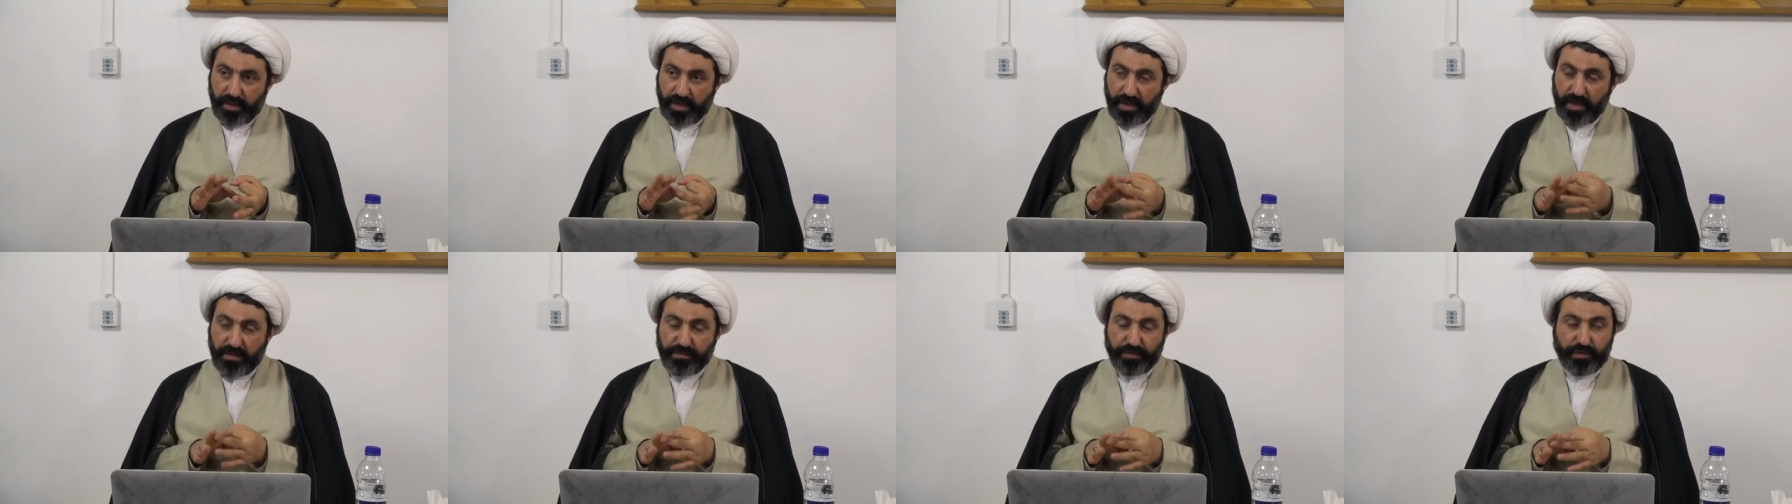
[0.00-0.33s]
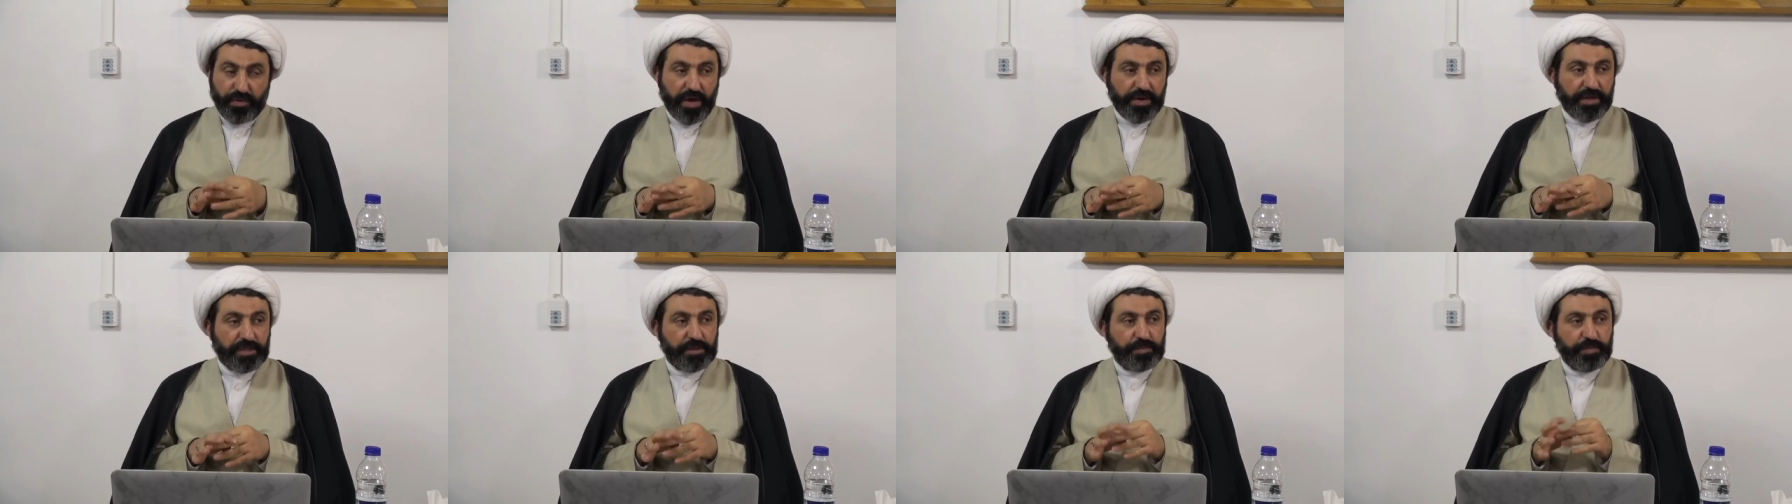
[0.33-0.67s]
If you
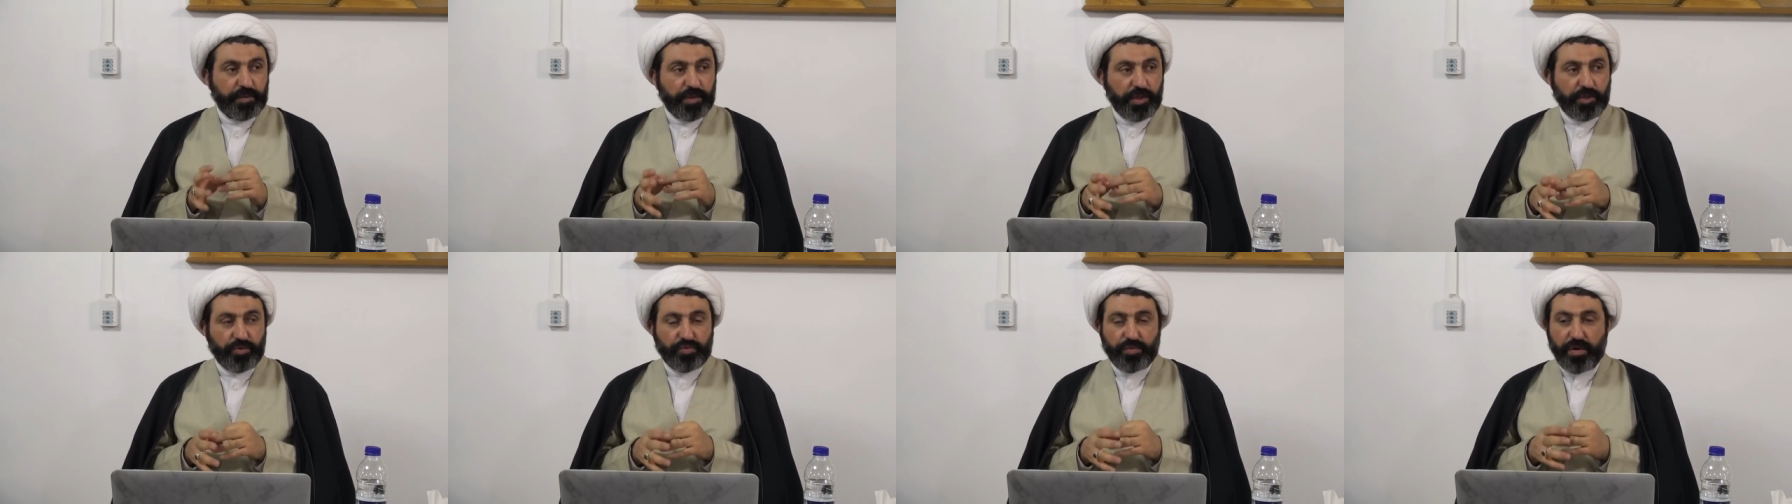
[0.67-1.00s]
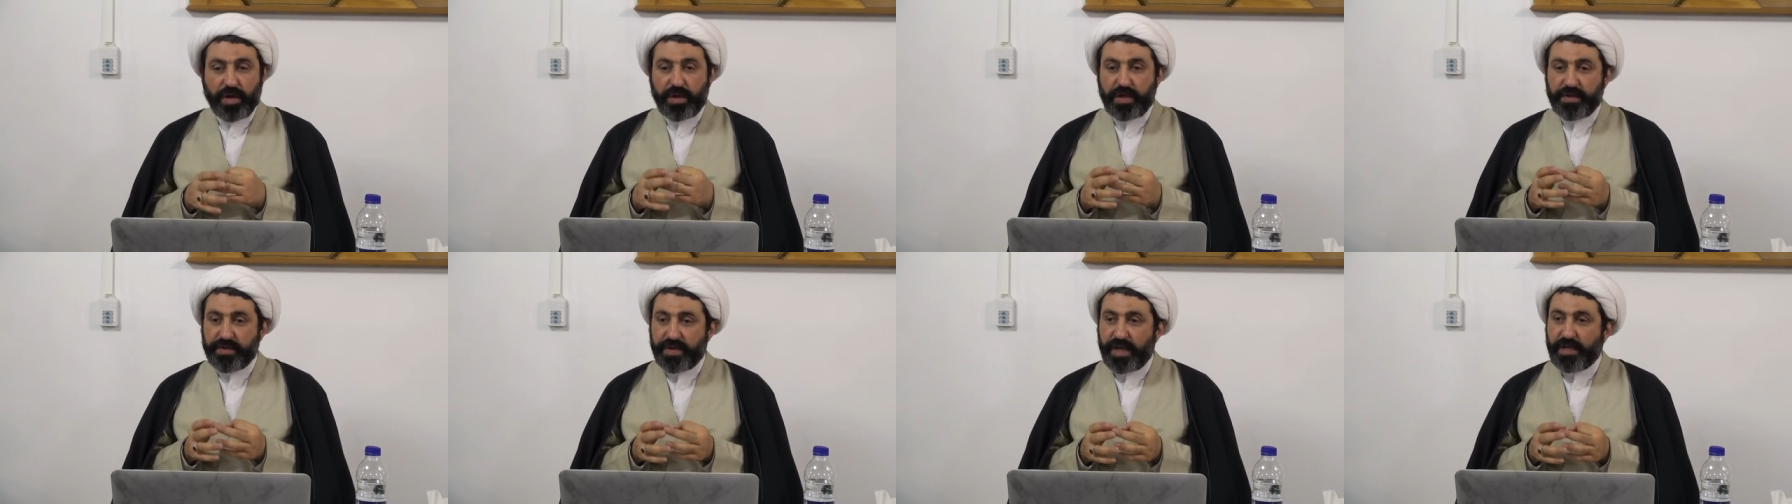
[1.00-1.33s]
are spiritual
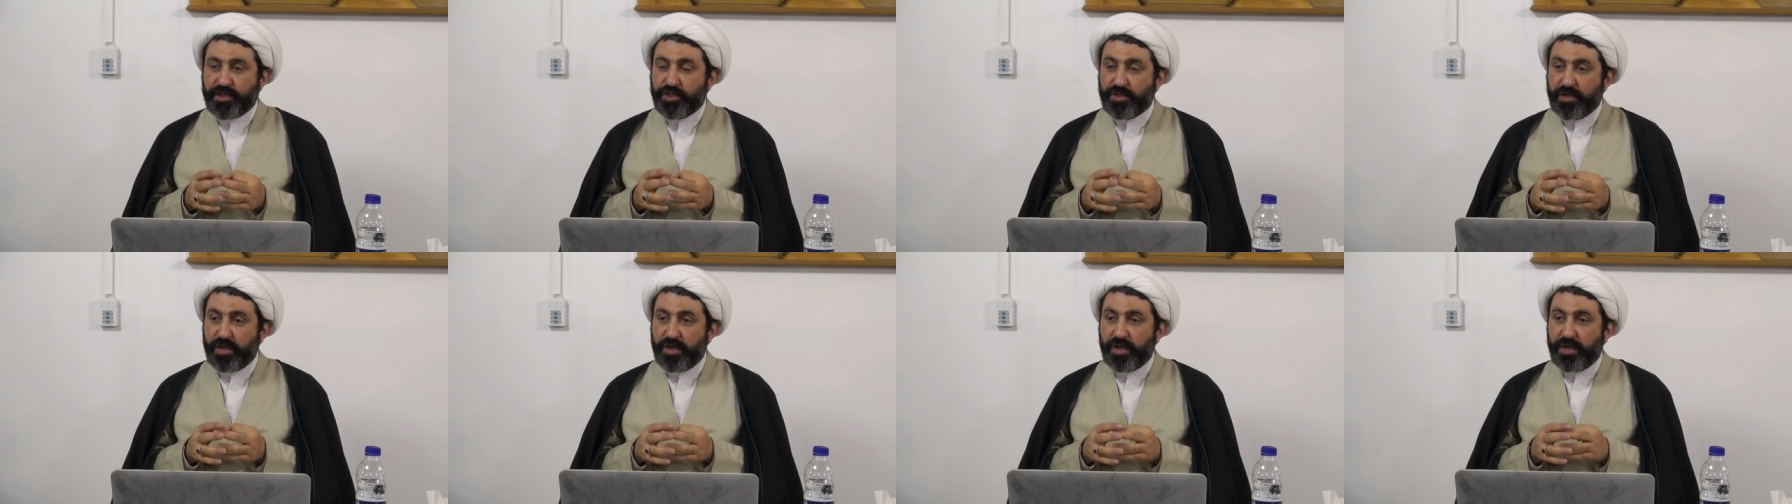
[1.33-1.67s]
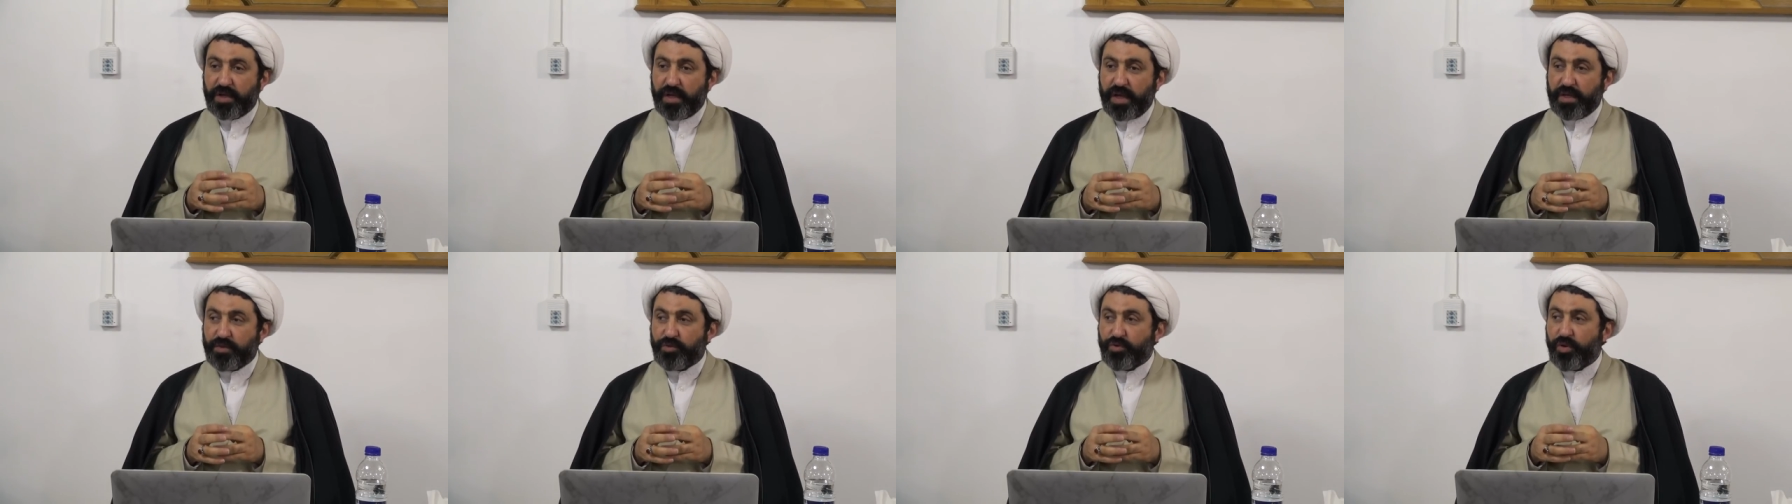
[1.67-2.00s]
and
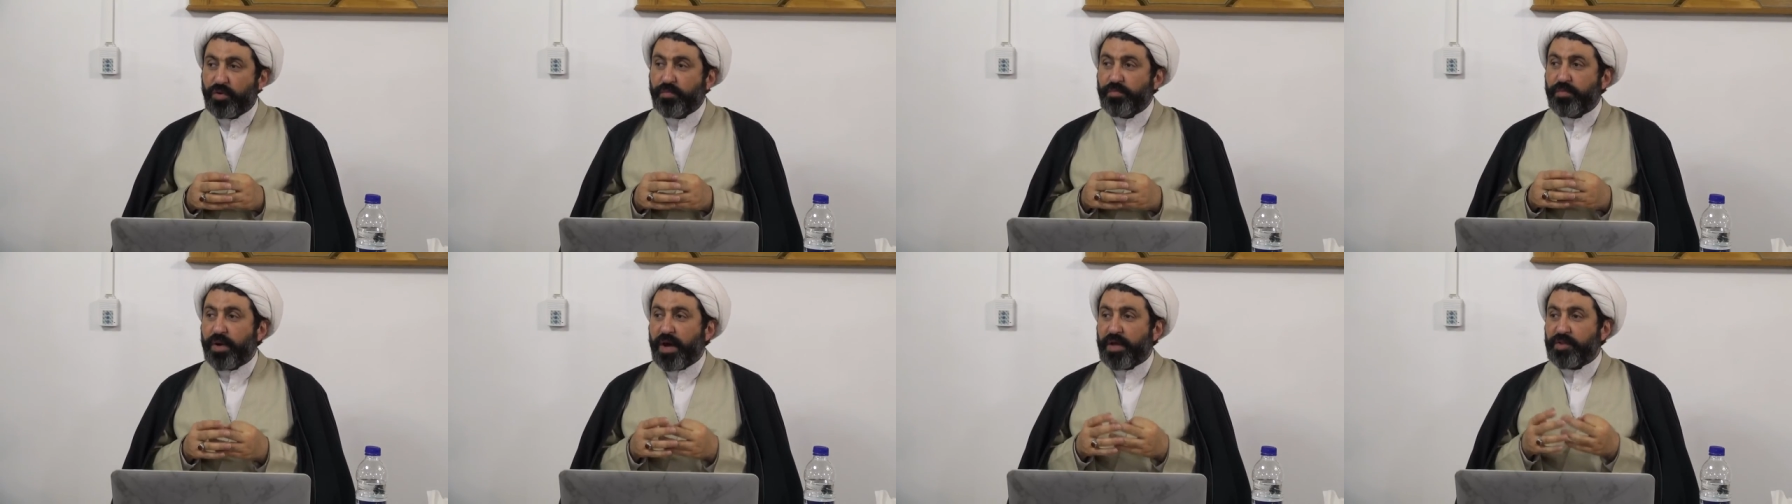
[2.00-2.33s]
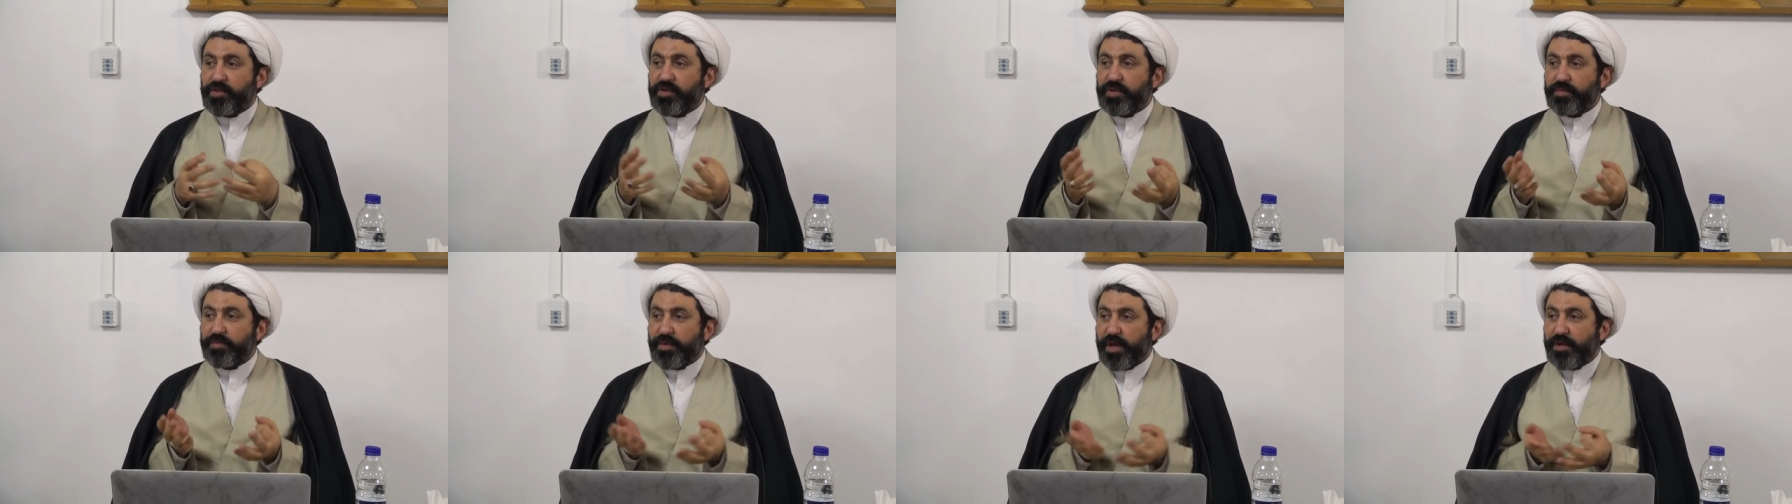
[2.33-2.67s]
rational and don't
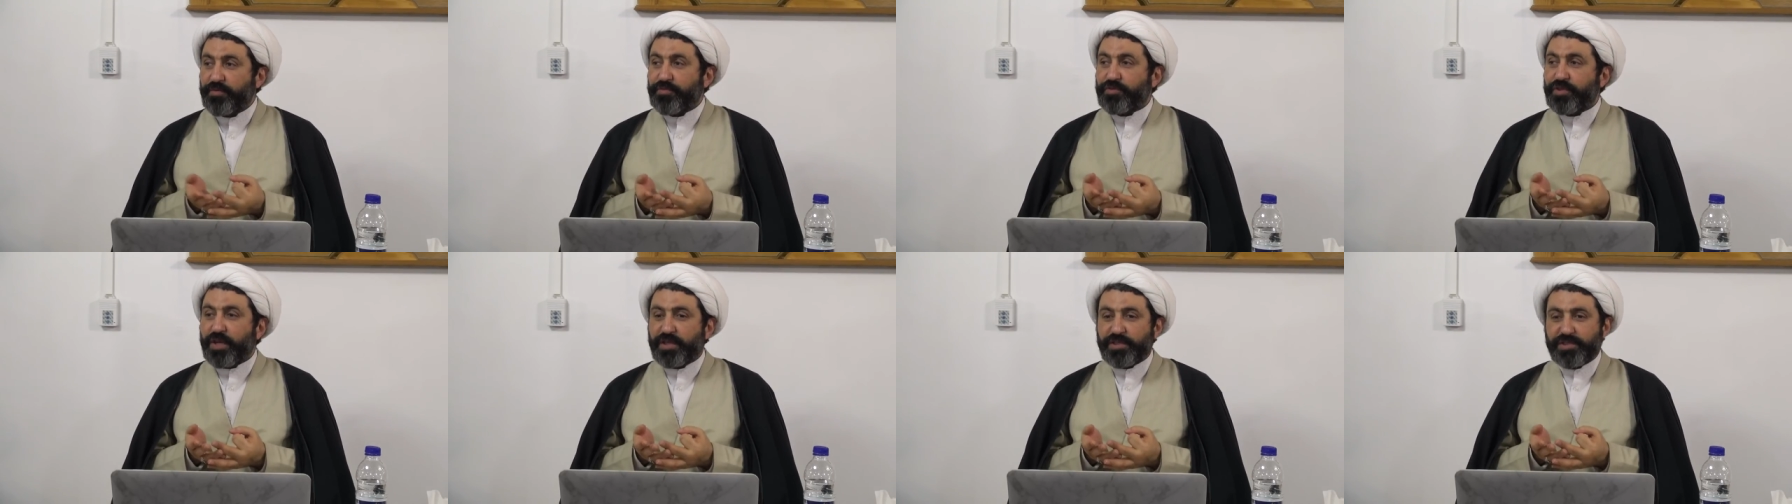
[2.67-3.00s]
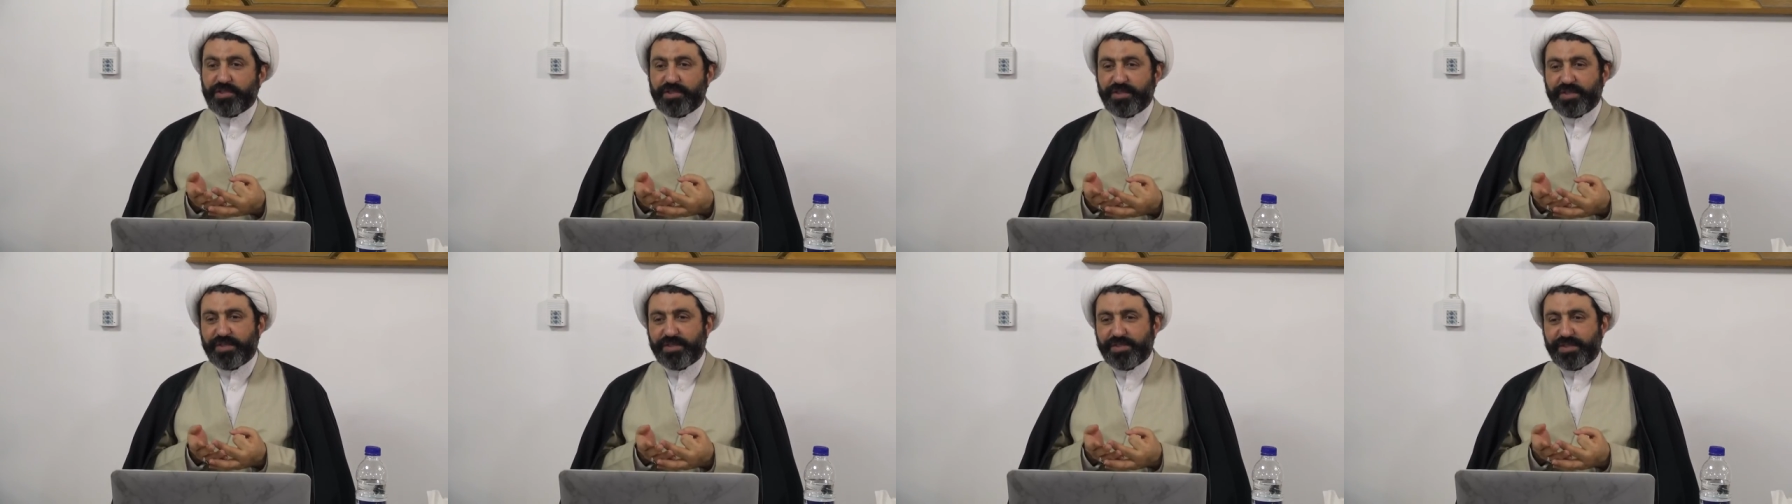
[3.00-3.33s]
bother about
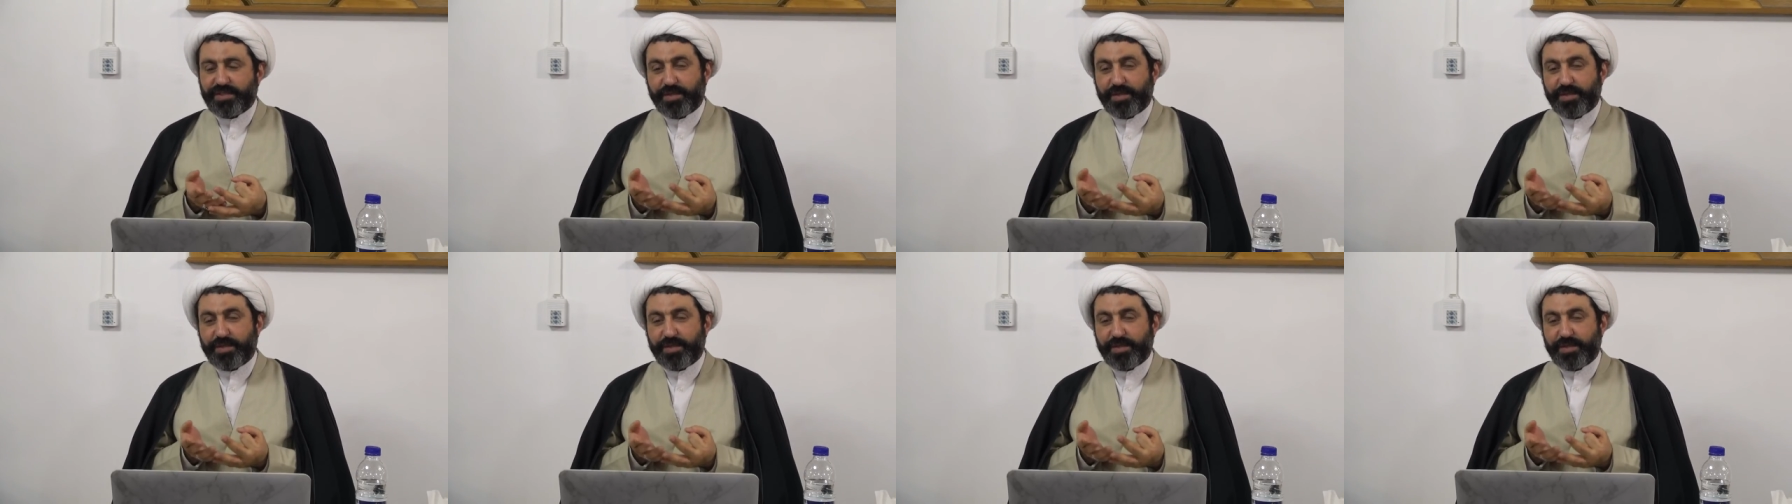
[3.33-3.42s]
justice,